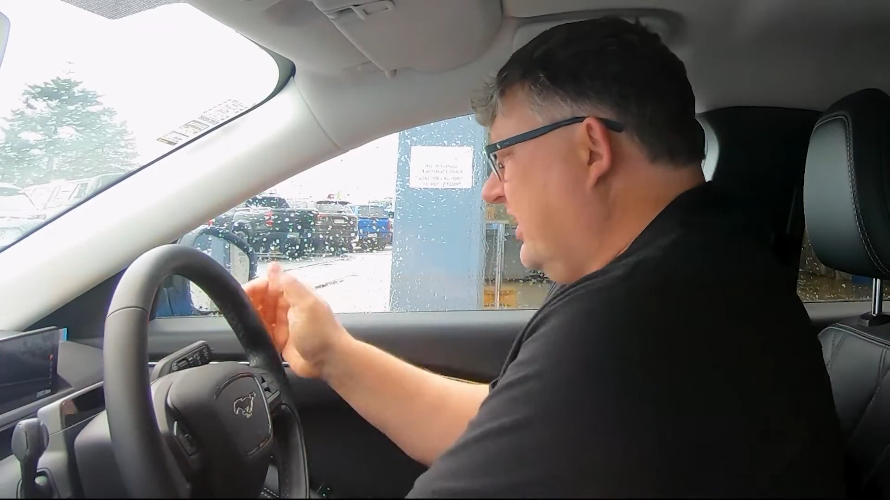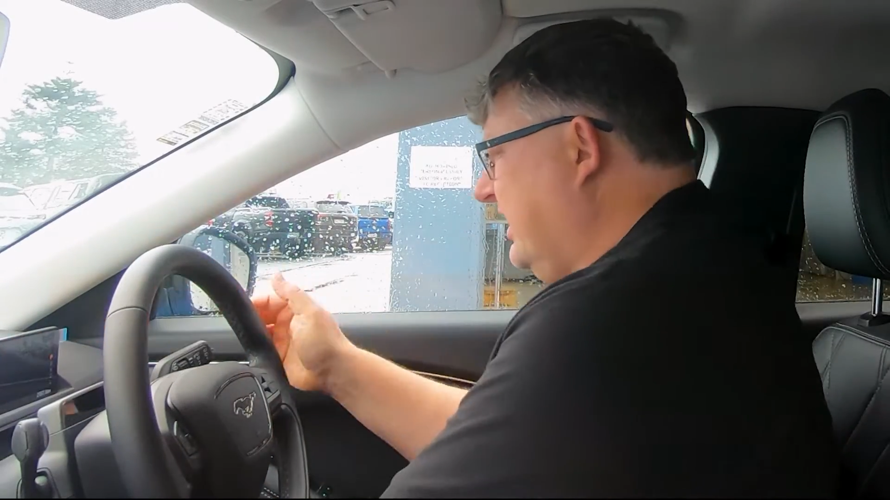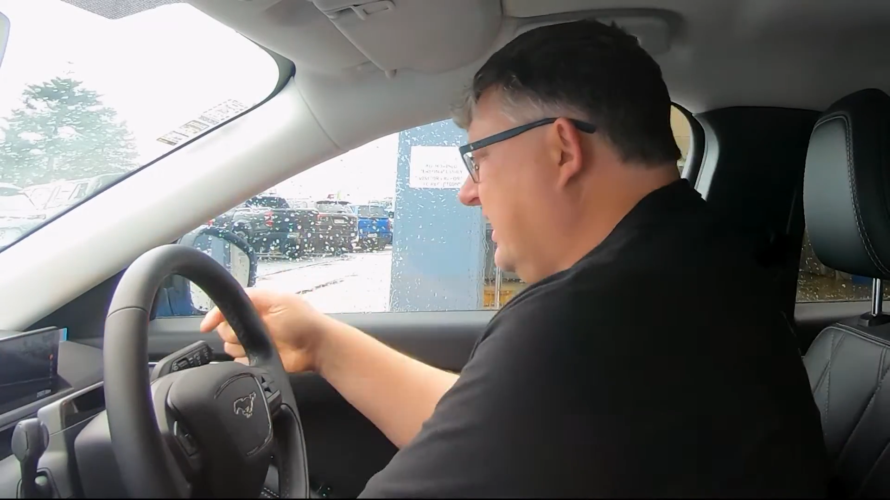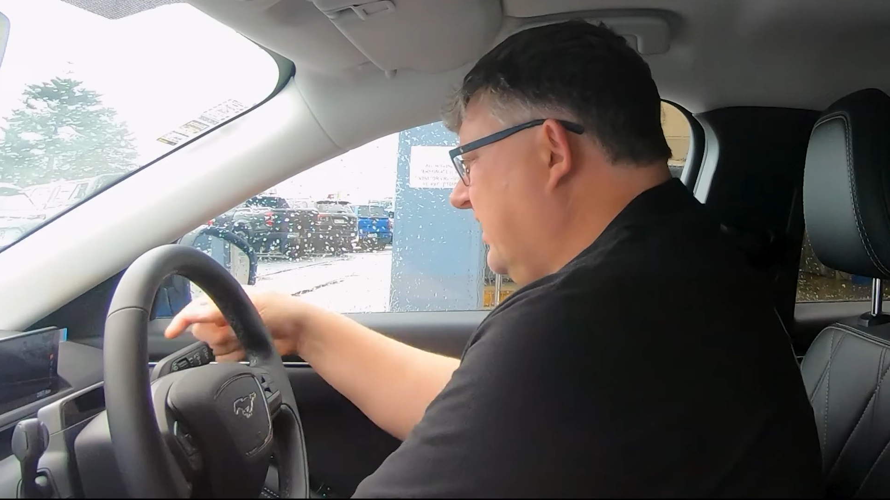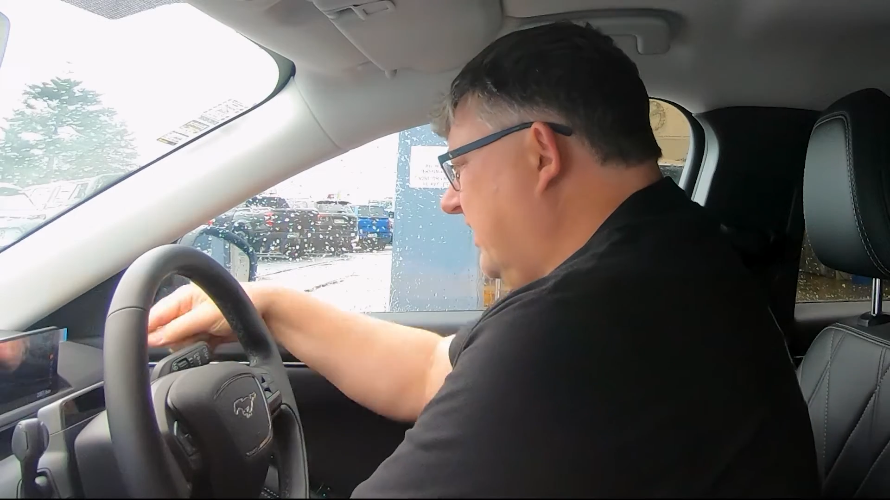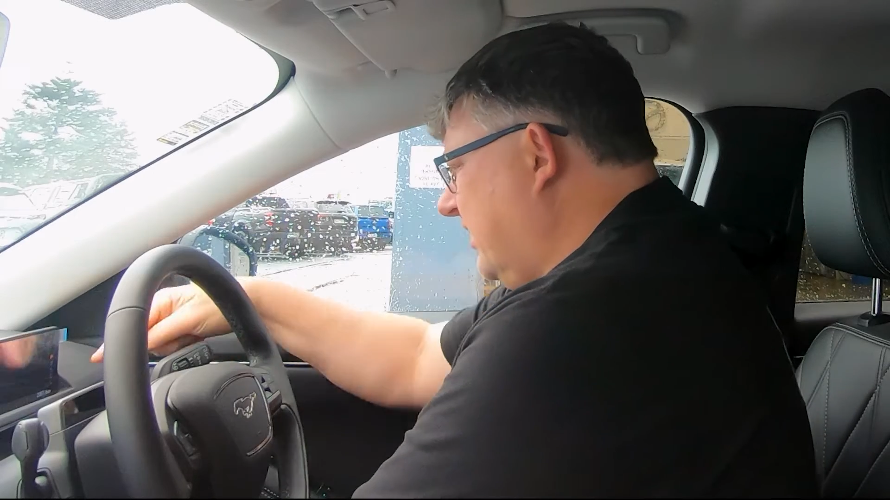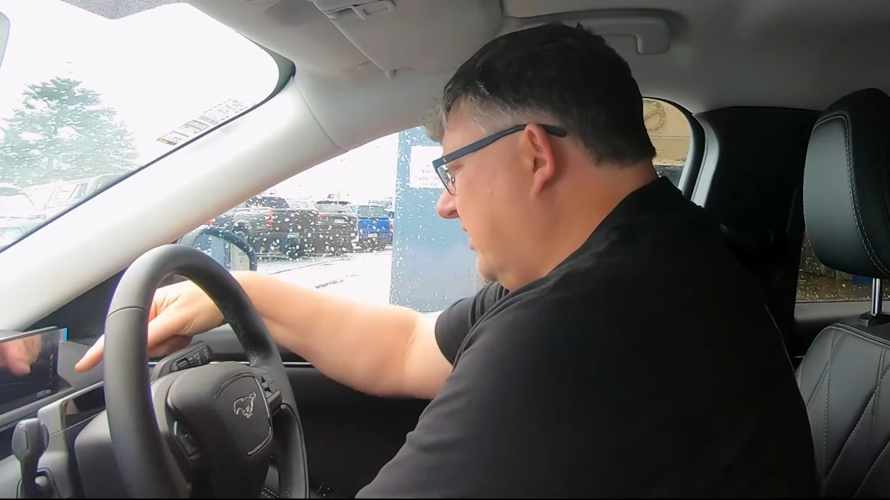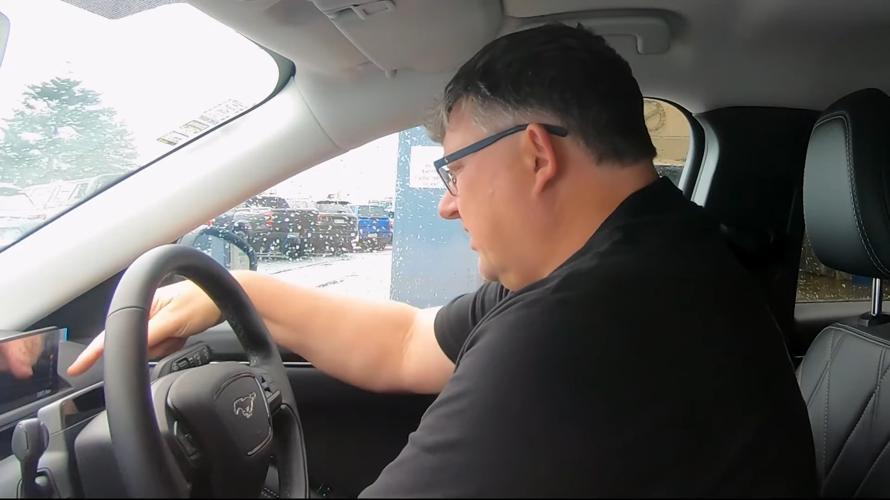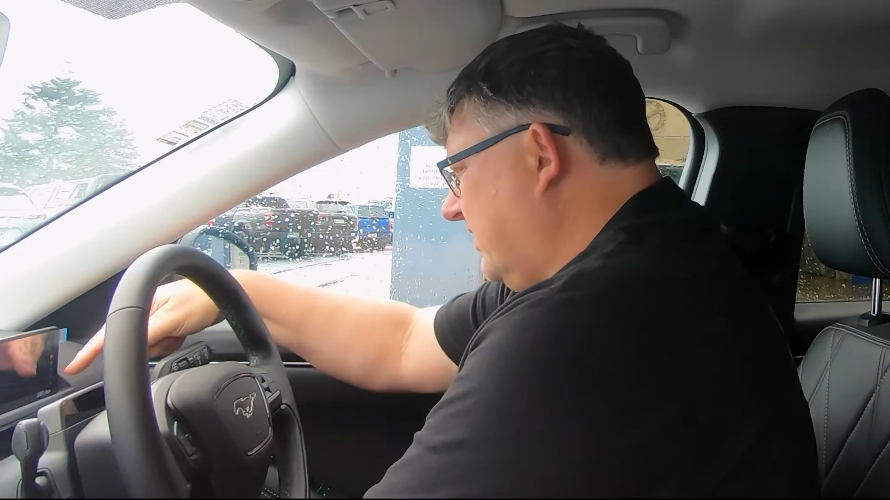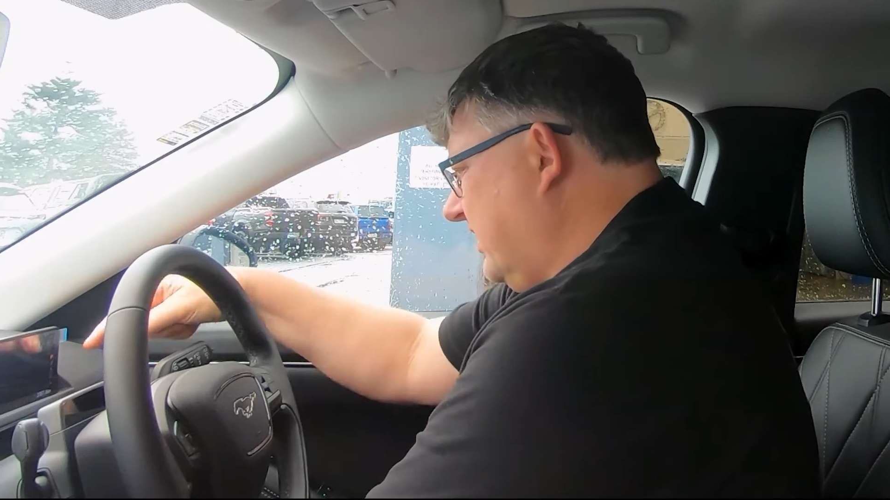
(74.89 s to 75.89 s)
here.
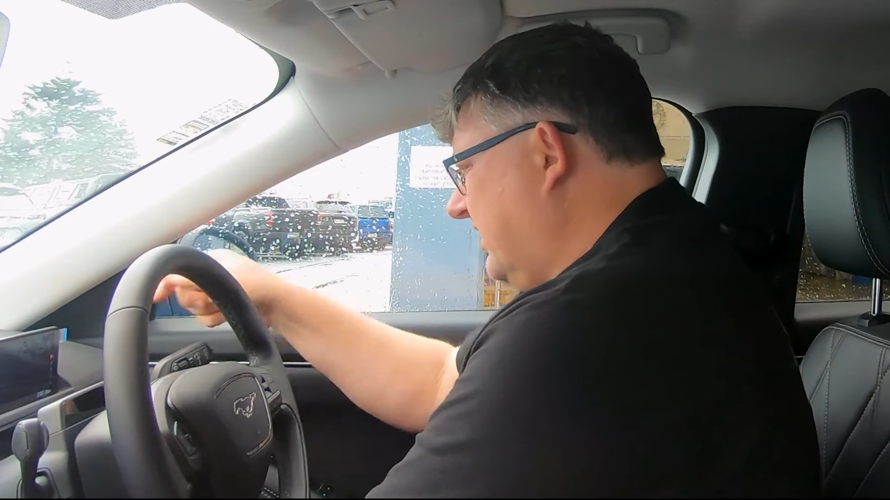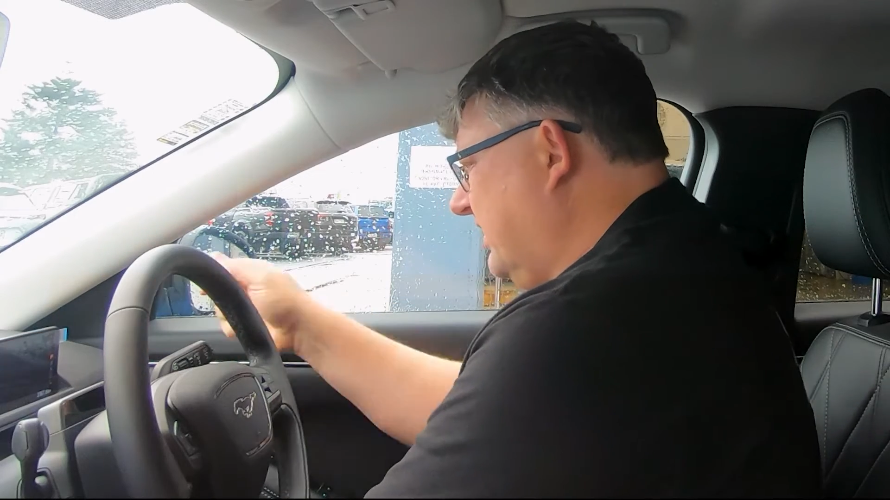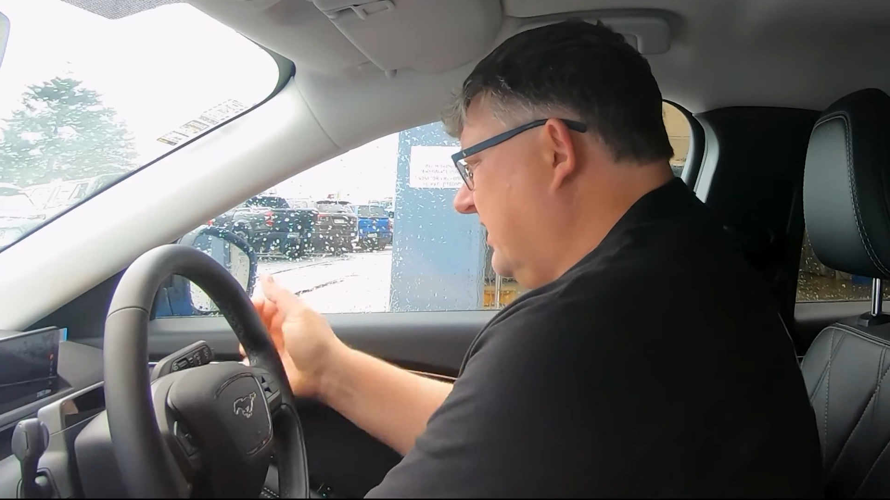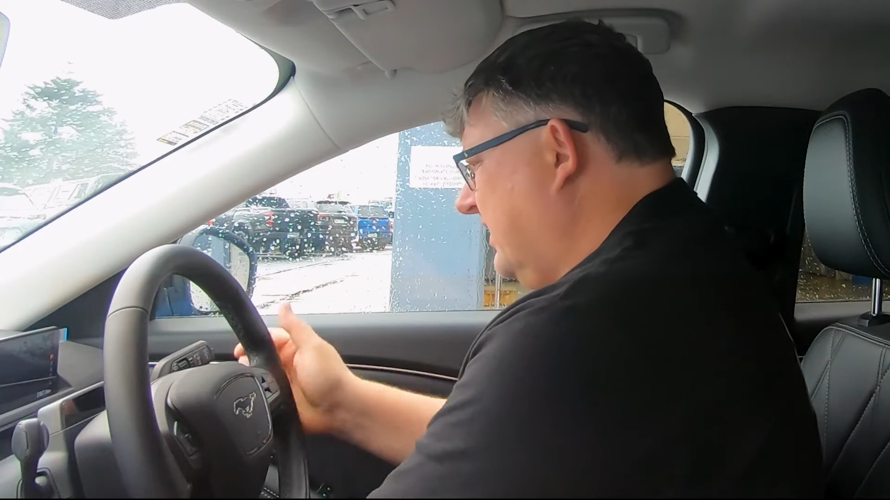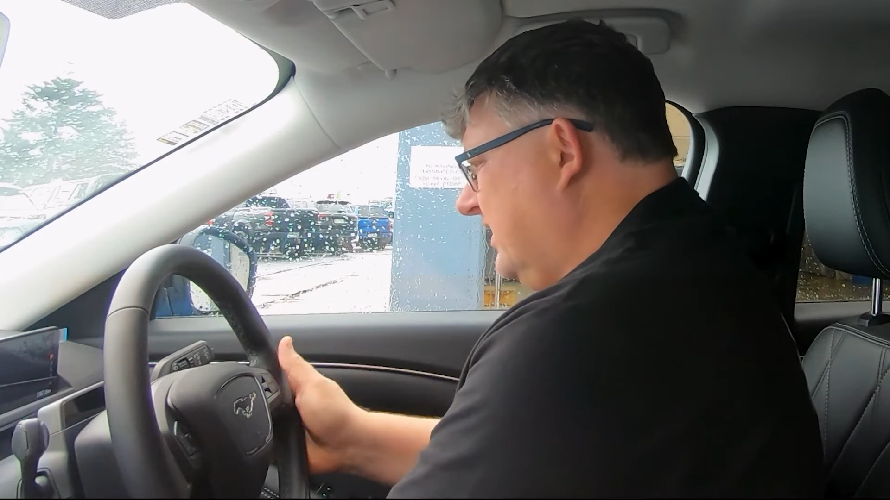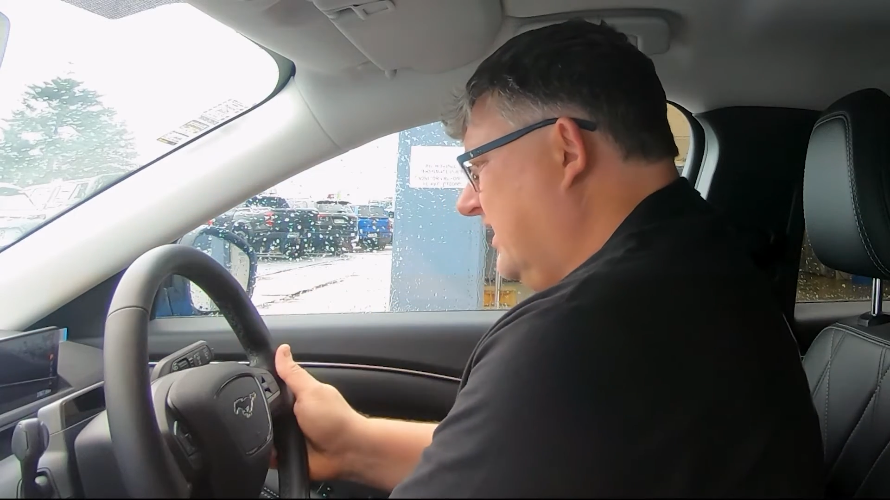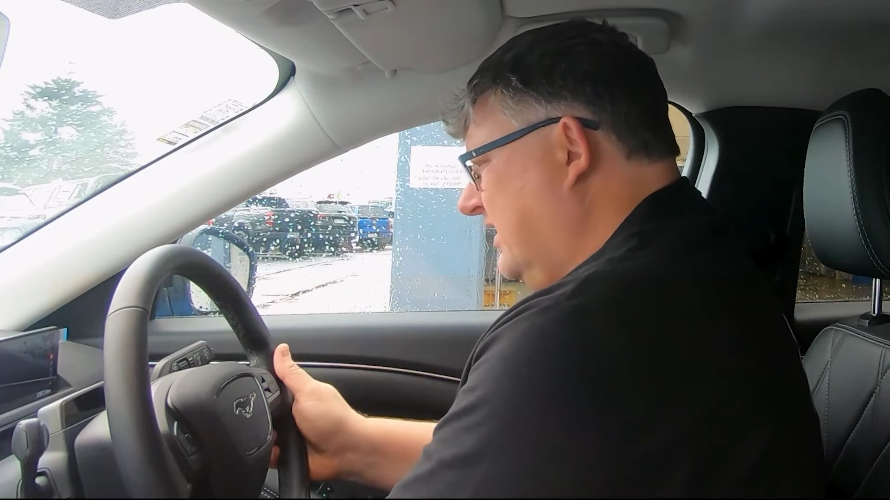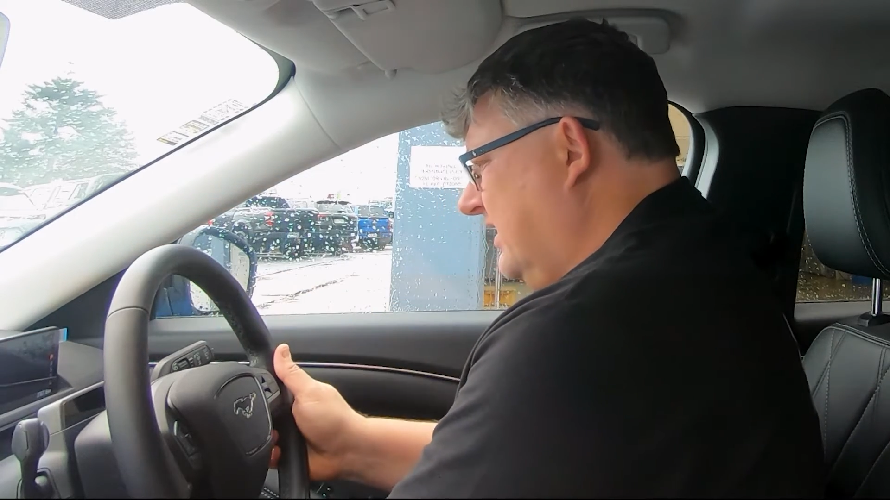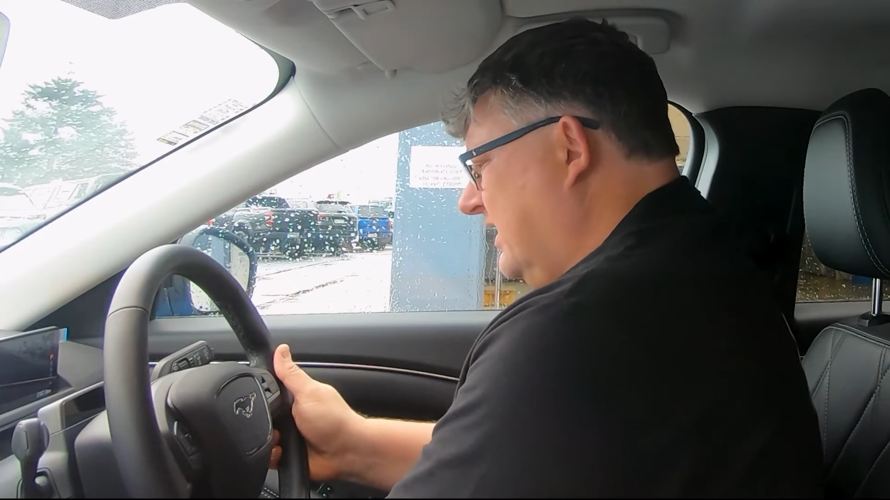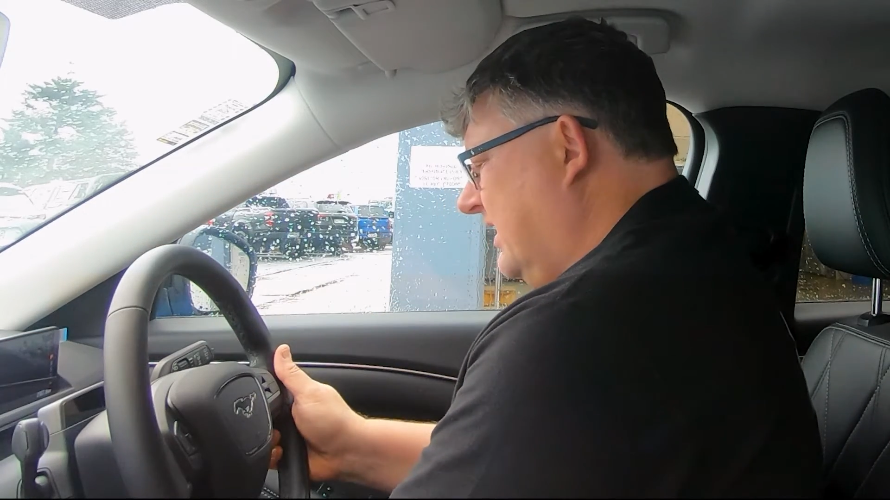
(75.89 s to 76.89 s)

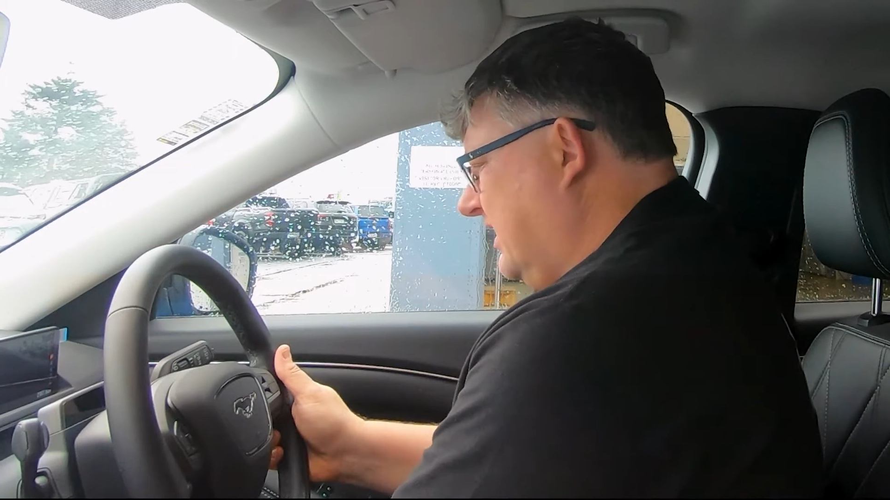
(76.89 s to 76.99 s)
The